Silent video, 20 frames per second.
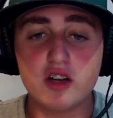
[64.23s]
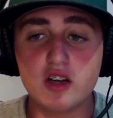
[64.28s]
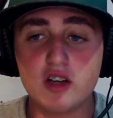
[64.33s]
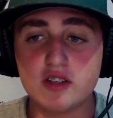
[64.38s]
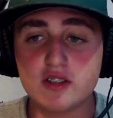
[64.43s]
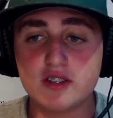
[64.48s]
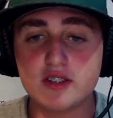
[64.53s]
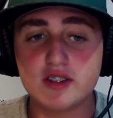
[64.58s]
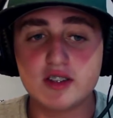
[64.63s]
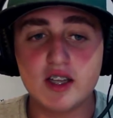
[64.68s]
on
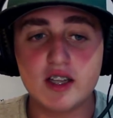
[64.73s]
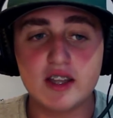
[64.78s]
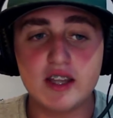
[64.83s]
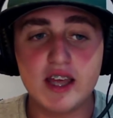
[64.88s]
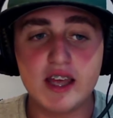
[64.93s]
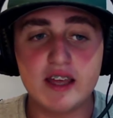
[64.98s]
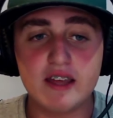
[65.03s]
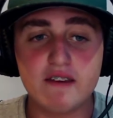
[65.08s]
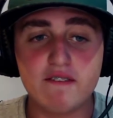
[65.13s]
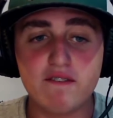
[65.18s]

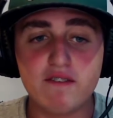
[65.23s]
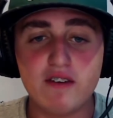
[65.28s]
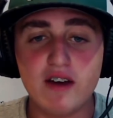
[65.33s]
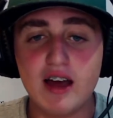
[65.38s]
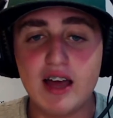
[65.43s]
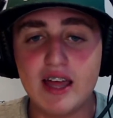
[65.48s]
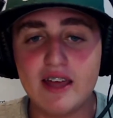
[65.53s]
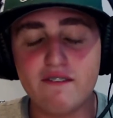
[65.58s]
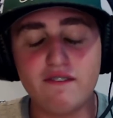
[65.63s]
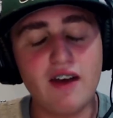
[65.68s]
Sunday.
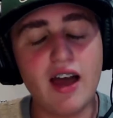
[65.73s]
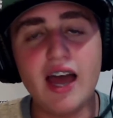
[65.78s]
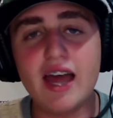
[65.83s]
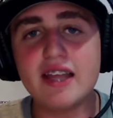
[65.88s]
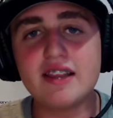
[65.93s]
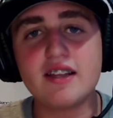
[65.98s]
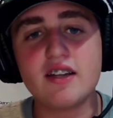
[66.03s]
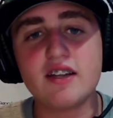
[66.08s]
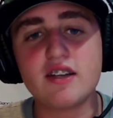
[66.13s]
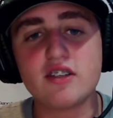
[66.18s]
If I
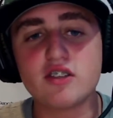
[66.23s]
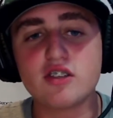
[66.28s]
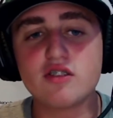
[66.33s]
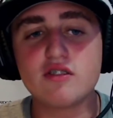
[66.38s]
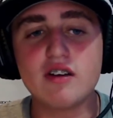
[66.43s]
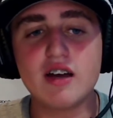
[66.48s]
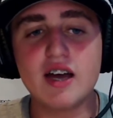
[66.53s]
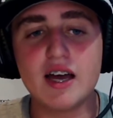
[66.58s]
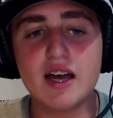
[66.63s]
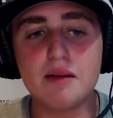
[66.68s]
had to
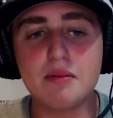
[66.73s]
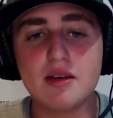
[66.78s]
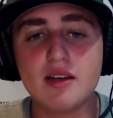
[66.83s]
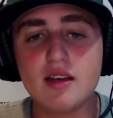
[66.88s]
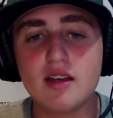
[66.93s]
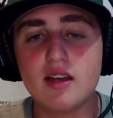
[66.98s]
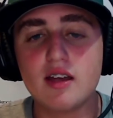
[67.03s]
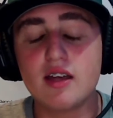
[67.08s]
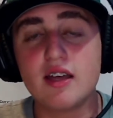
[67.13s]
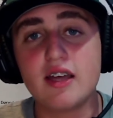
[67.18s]
describe
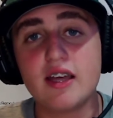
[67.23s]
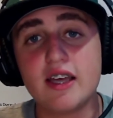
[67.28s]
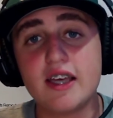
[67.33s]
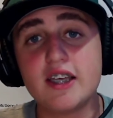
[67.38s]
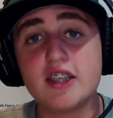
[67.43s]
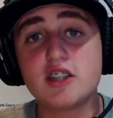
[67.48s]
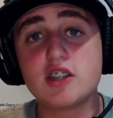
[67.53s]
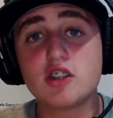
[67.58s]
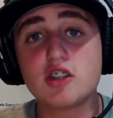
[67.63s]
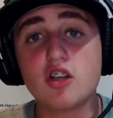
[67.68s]

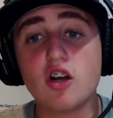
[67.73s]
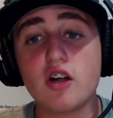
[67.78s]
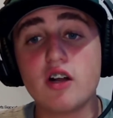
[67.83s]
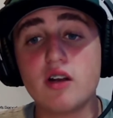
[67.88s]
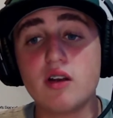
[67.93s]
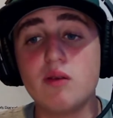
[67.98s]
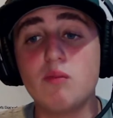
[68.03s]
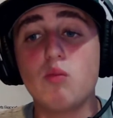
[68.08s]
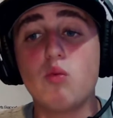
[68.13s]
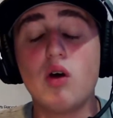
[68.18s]
his start
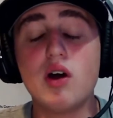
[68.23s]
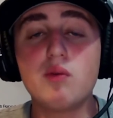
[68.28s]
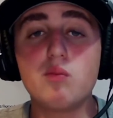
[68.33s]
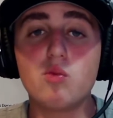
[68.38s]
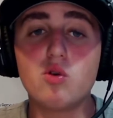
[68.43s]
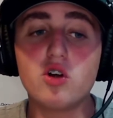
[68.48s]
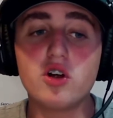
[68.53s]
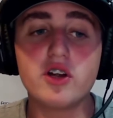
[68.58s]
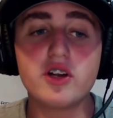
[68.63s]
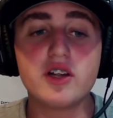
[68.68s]
in one
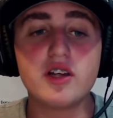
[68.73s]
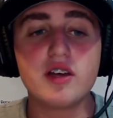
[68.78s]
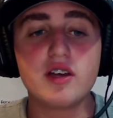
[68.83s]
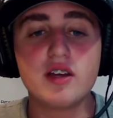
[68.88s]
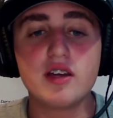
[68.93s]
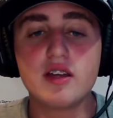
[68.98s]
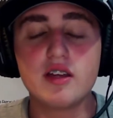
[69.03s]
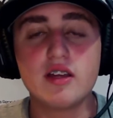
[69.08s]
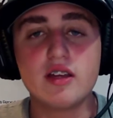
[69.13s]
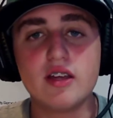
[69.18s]
word,
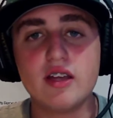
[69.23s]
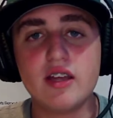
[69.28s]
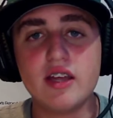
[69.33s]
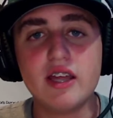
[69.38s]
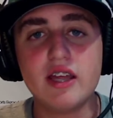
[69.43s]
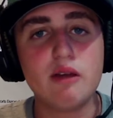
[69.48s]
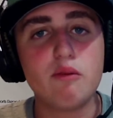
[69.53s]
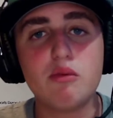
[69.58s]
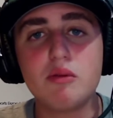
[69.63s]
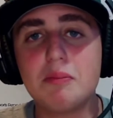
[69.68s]

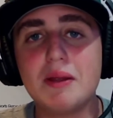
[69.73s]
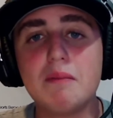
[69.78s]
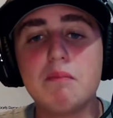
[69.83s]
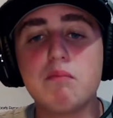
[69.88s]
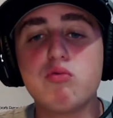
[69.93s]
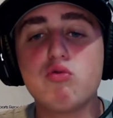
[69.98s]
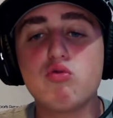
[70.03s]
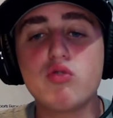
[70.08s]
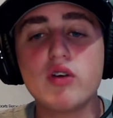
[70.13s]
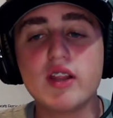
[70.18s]
it would be
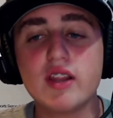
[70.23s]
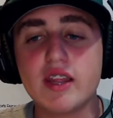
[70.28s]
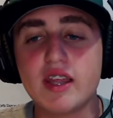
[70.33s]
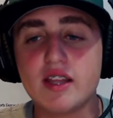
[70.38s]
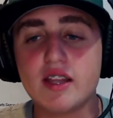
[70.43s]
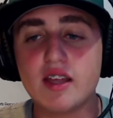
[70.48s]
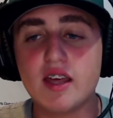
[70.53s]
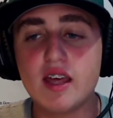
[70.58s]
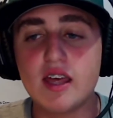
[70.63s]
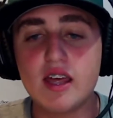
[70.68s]
brilliant.
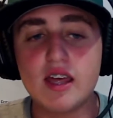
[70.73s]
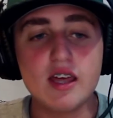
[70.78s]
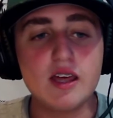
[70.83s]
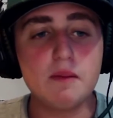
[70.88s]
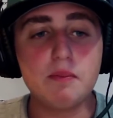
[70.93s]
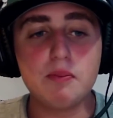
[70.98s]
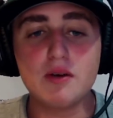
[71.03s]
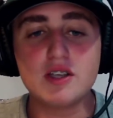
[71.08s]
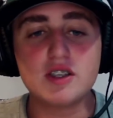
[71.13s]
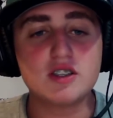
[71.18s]
He
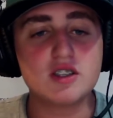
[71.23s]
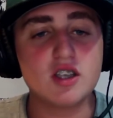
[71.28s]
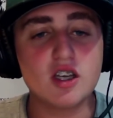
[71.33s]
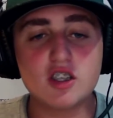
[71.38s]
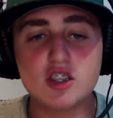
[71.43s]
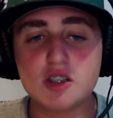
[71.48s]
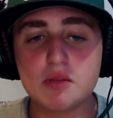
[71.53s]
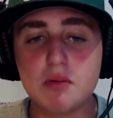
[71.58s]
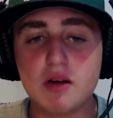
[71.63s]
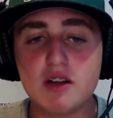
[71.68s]
played such
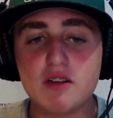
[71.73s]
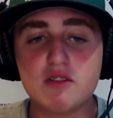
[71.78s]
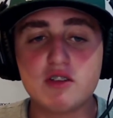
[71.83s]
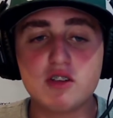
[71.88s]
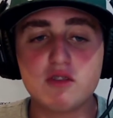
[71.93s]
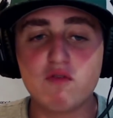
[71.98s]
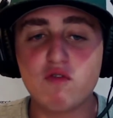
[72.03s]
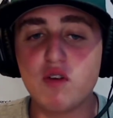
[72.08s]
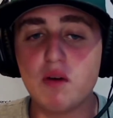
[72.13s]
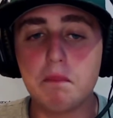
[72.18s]
smart
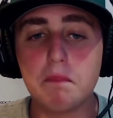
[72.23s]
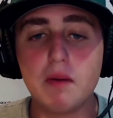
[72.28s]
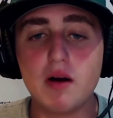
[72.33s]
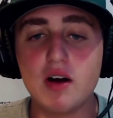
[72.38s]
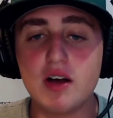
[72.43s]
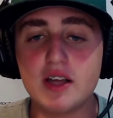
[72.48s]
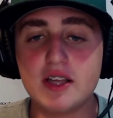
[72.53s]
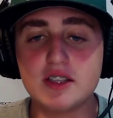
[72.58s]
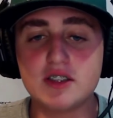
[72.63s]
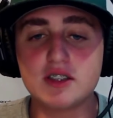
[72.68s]

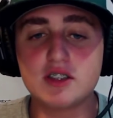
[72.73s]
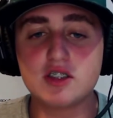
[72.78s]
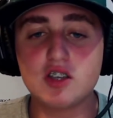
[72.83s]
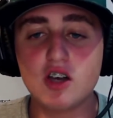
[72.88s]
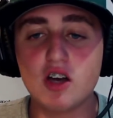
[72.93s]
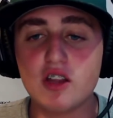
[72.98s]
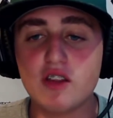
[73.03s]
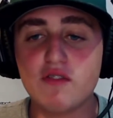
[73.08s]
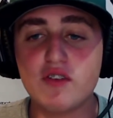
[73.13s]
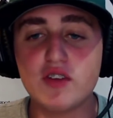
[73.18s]
football and
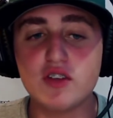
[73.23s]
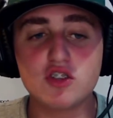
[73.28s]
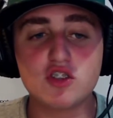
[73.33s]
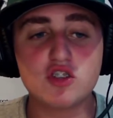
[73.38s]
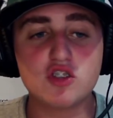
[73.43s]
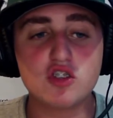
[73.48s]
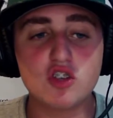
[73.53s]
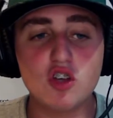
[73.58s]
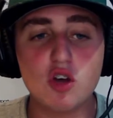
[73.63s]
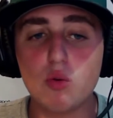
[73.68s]
saw the field
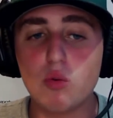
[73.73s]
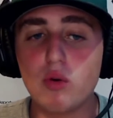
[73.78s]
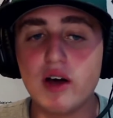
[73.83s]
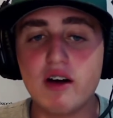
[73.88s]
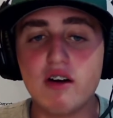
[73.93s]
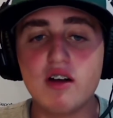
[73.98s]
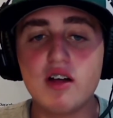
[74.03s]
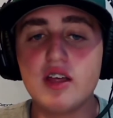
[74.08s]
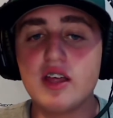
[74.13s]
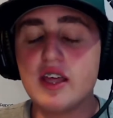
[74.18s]
so
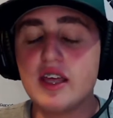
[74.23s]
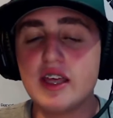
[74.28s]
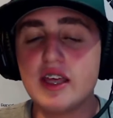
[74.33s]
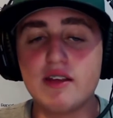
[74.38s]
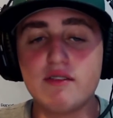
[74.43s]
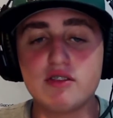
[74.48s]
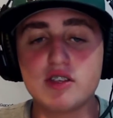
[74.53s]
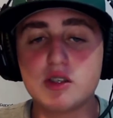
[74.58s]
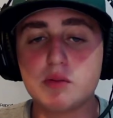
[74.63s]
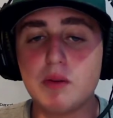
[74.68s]
well. He
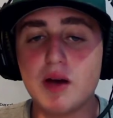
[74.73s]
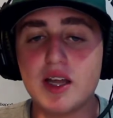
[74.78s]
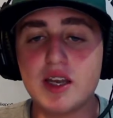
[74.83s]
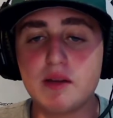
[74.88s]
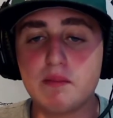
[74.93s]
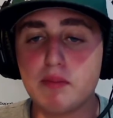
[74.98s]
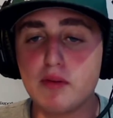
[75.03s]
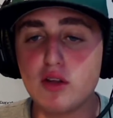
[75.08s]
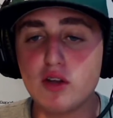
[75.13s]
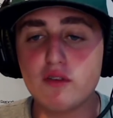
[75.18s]

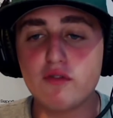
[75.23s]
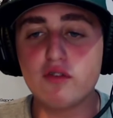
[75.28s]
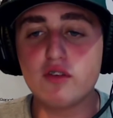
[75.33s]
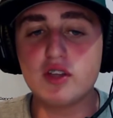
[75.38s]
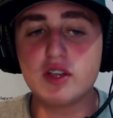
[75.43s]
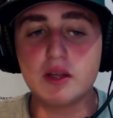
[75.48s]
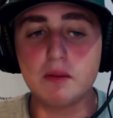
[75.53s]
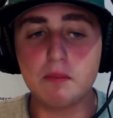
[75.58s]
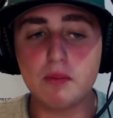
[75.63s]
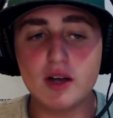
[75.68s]
responded beautifully
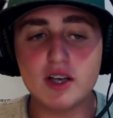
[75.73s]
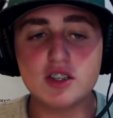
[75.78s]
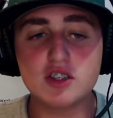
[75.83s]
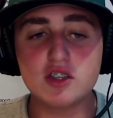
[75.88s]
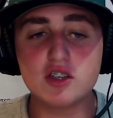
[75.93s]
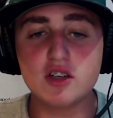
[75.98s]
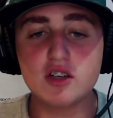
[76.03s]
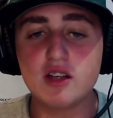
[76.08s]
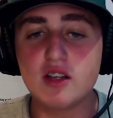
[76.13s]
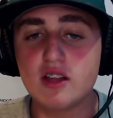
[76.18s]
to
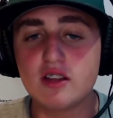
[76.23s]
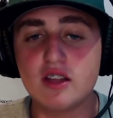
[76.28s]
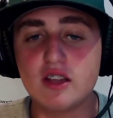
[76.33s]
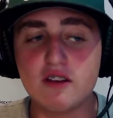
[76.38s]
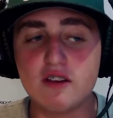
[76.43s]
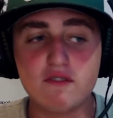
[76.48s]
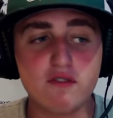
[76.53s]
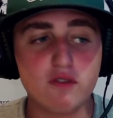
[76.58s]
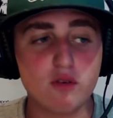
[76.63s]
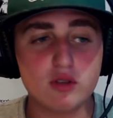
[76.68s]
pressure,
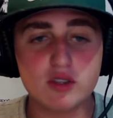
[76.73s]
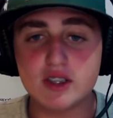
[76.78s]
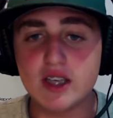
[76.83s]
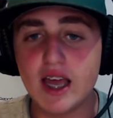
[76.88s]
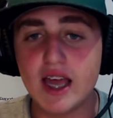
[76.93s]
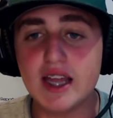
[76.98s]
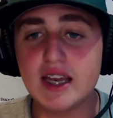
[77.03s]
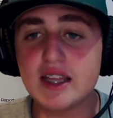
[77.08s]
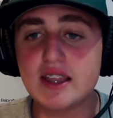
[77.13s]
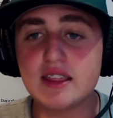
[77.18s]
didn't force
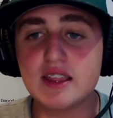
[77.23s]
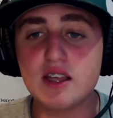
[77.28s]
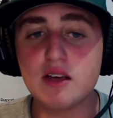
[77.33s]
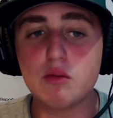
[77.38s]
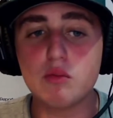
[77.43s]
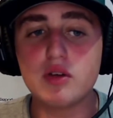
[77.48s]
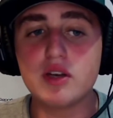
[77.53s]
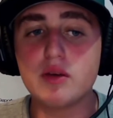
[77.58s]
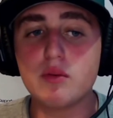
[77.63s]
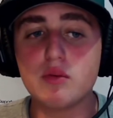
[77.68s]
anything
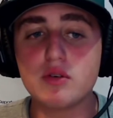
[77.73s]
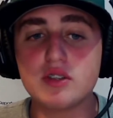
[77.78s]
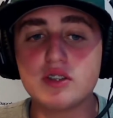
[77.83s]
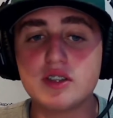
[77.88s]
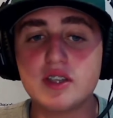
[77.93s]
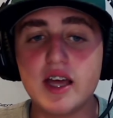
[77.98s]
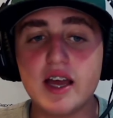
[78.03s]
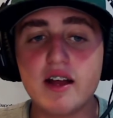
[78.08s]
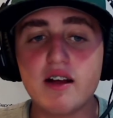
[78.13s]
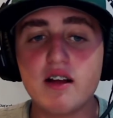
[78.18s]
when it was
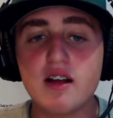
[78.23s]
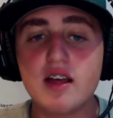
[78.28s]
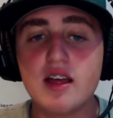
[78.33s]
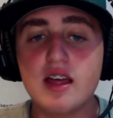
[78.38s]
there,